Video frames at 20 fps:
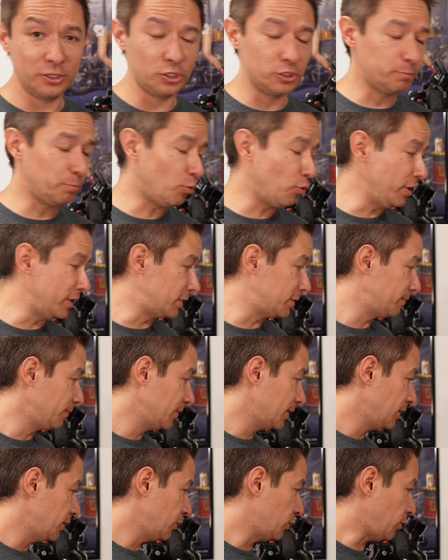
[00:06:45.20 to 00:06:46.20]
this point.
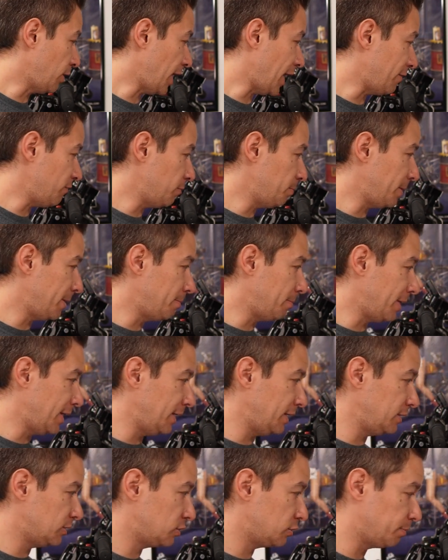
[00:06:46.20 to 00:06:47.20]
There haven't been
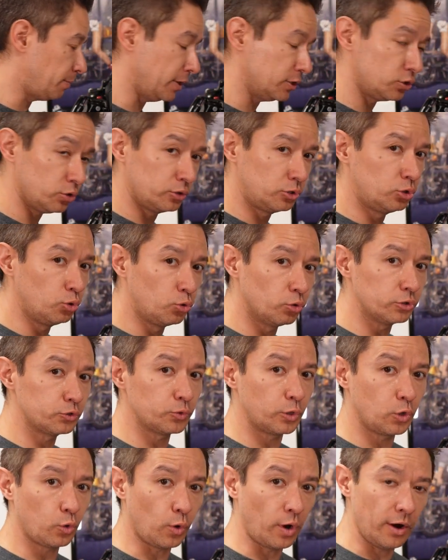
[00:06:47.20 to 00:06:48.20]
many special tools
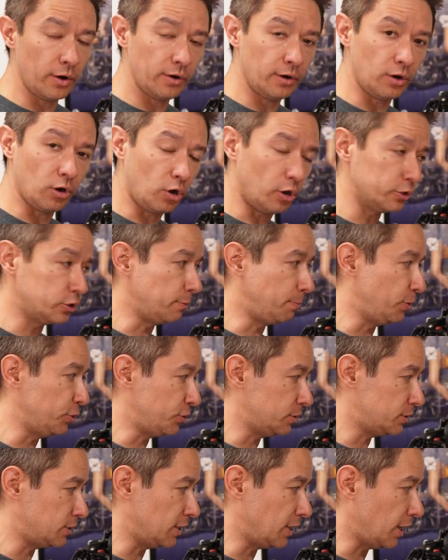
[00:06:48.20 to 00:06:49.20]
required at all to put
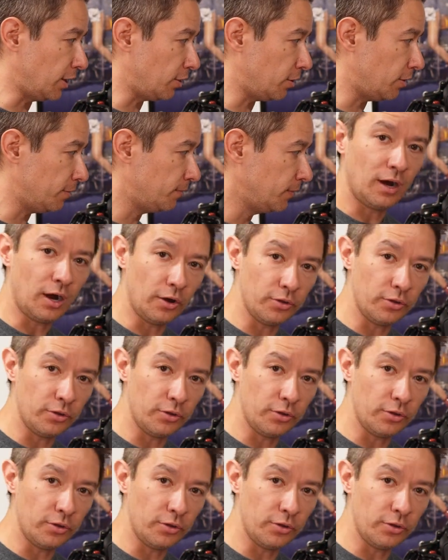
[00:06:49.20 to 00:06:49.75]
this together,